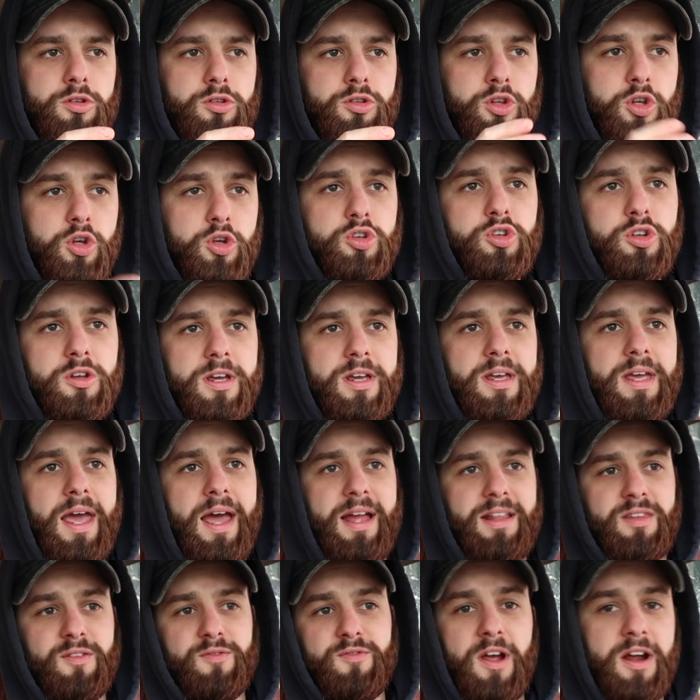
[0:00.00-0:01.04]
Usually
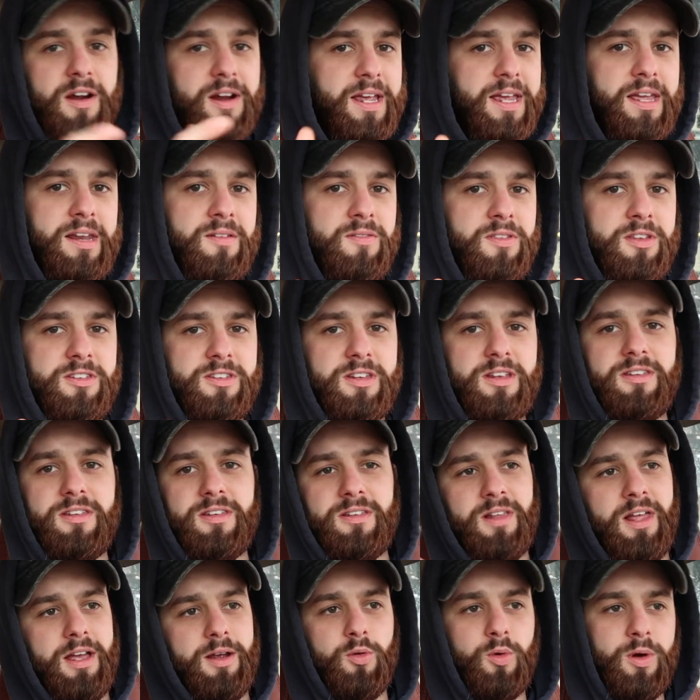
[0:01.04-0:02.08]
at the very end of the
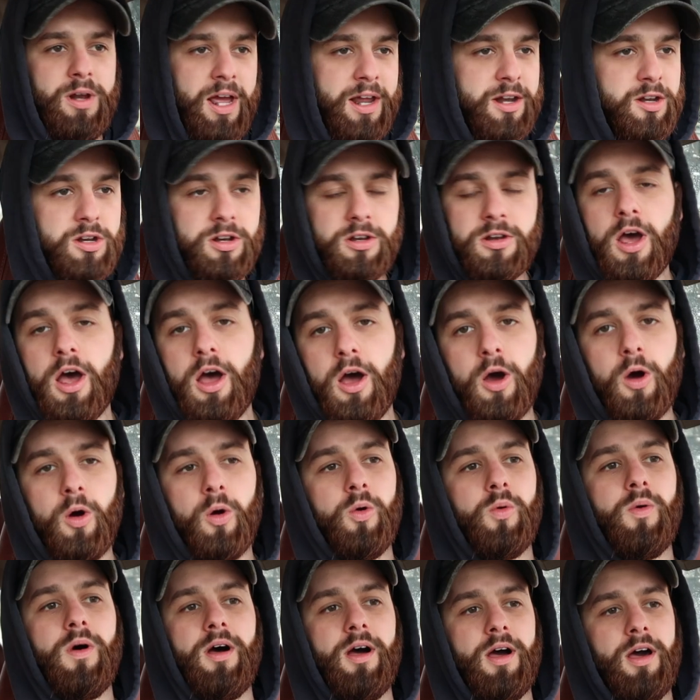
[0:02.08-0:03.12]
season, like when I
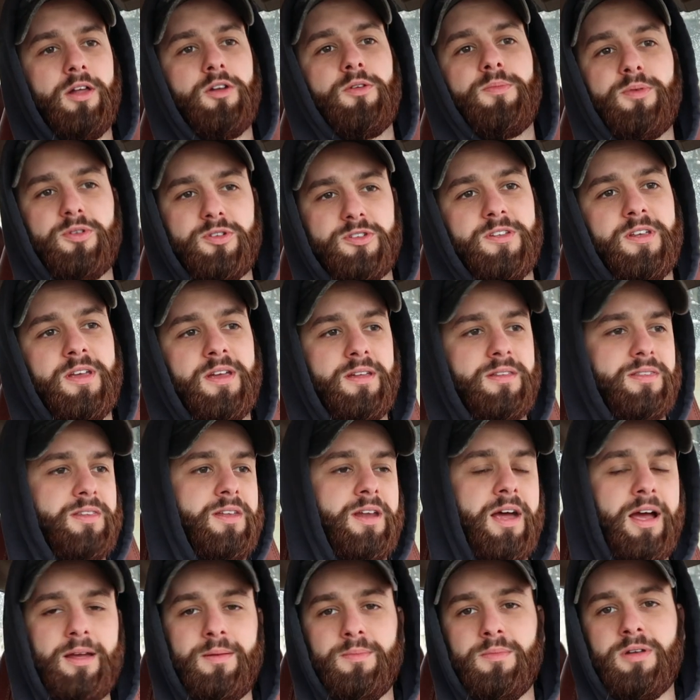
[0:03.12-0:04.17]
know 100% that
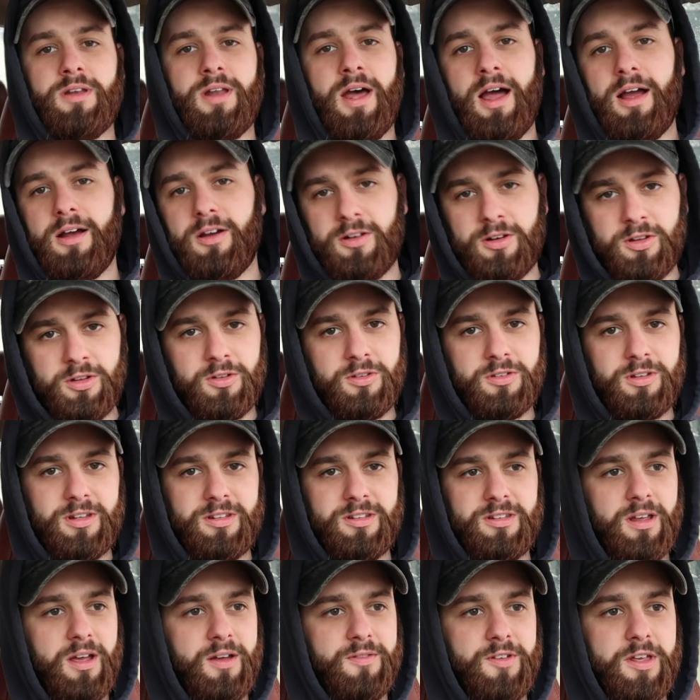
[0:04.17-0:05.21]
I am not going to use this
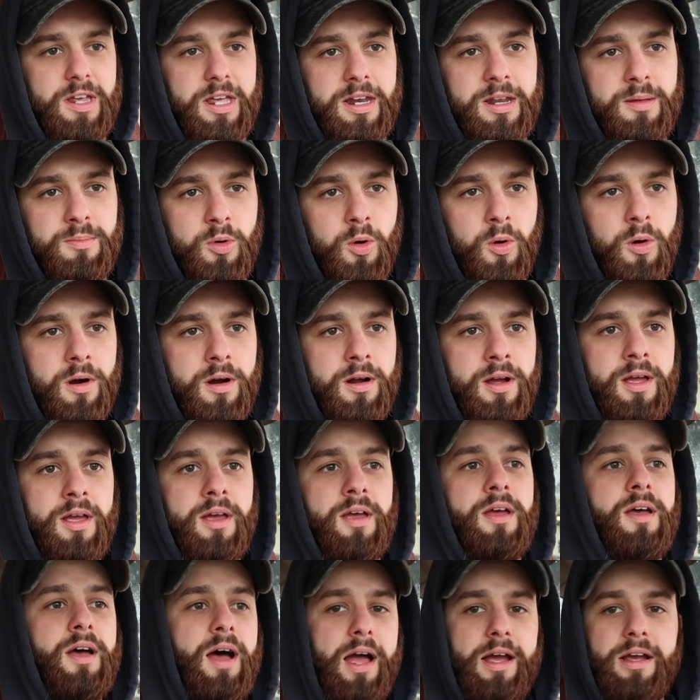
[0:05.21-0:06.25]
stuff anymore,
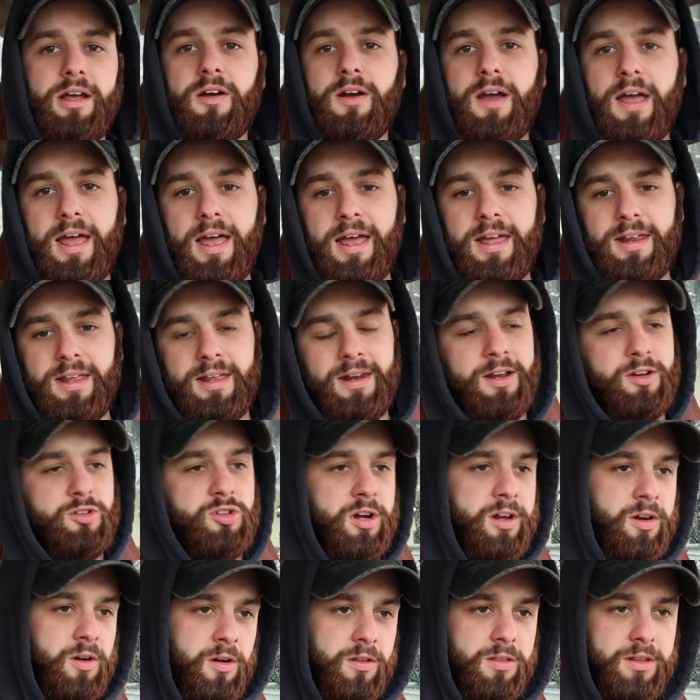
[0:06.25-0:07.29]
I go ahead and I
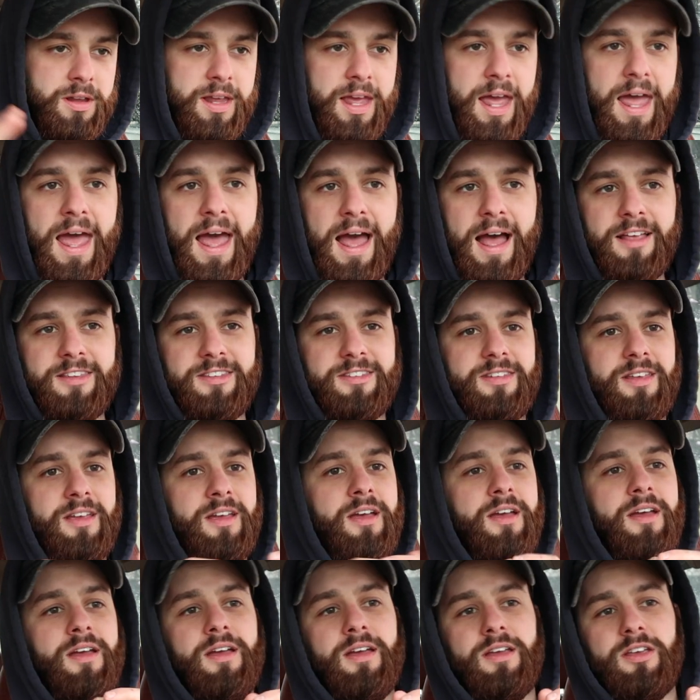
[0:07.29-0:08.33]
drain all the gas.
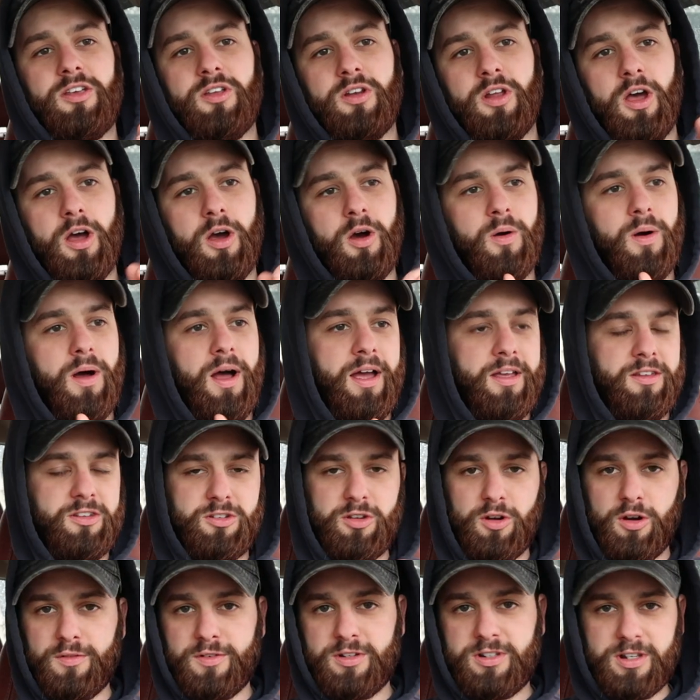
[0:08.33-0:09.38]
You know, I
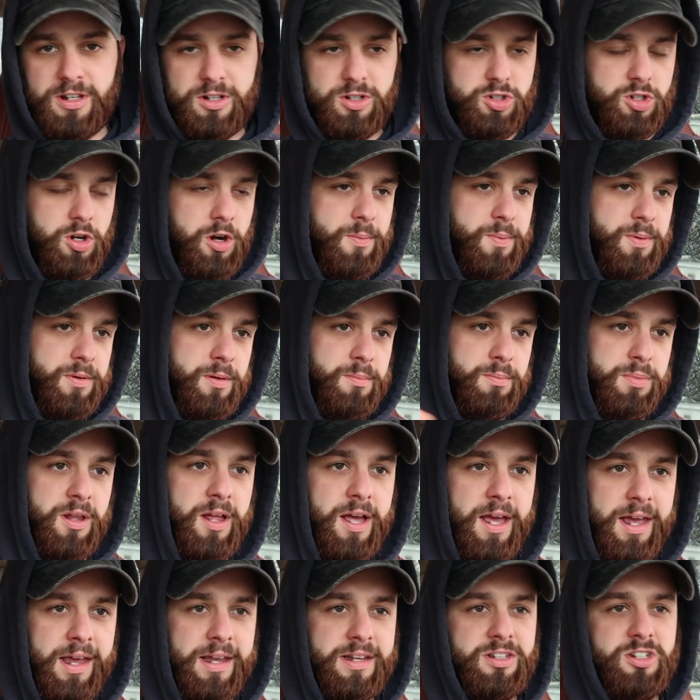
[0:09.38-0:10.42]
service it, sharpen the
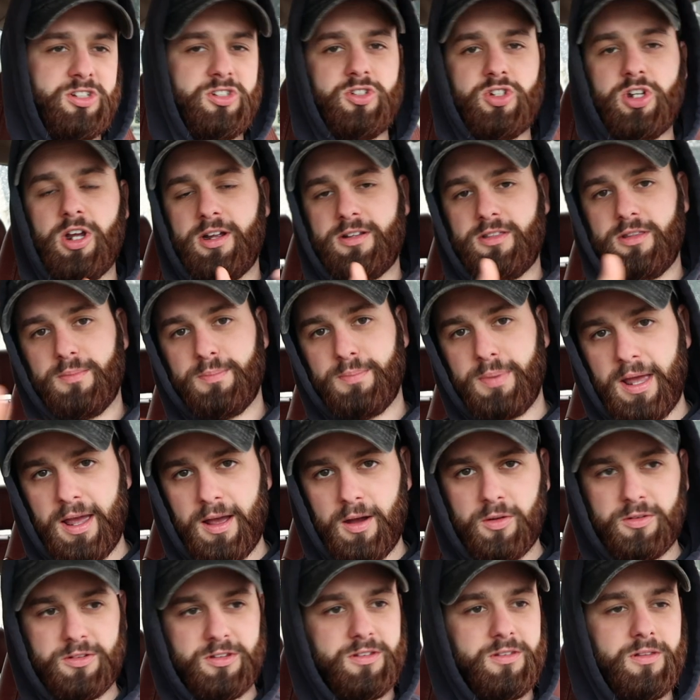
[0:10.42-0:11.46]
blades, check the
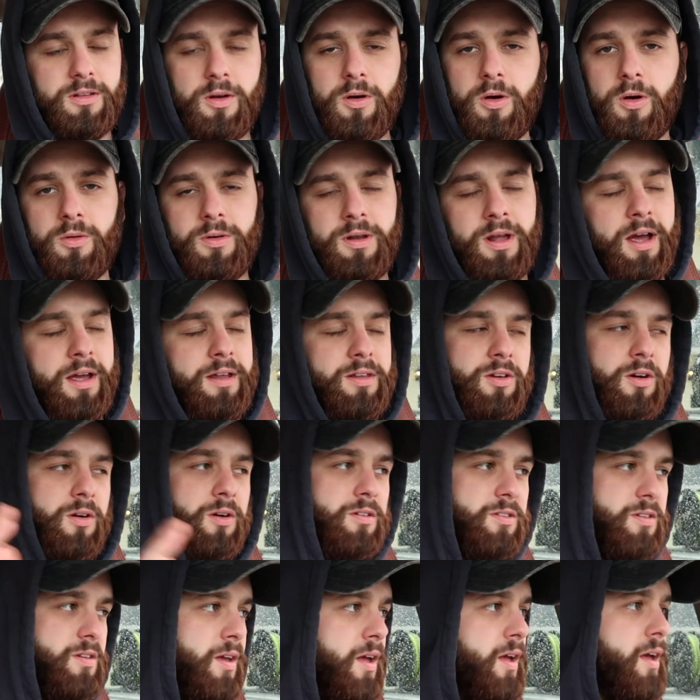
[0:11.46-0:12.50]
belts, the whole 9
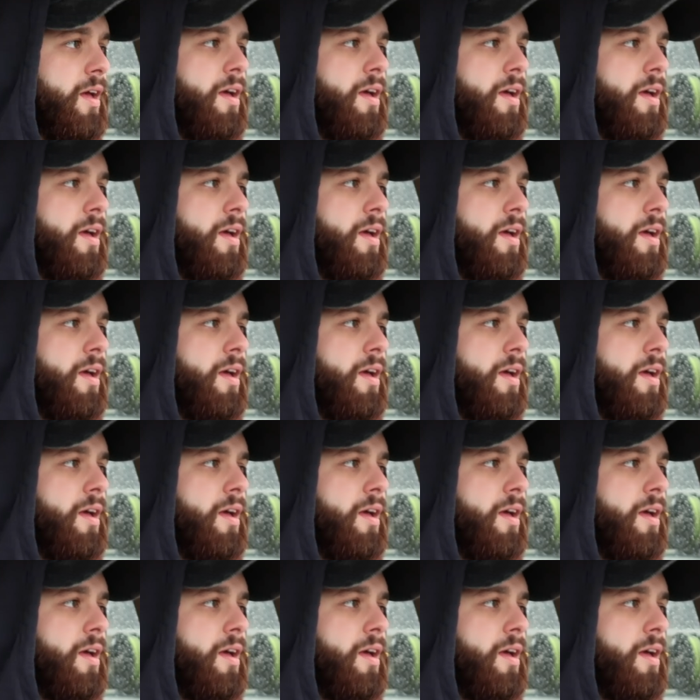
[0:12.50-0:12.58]
yards.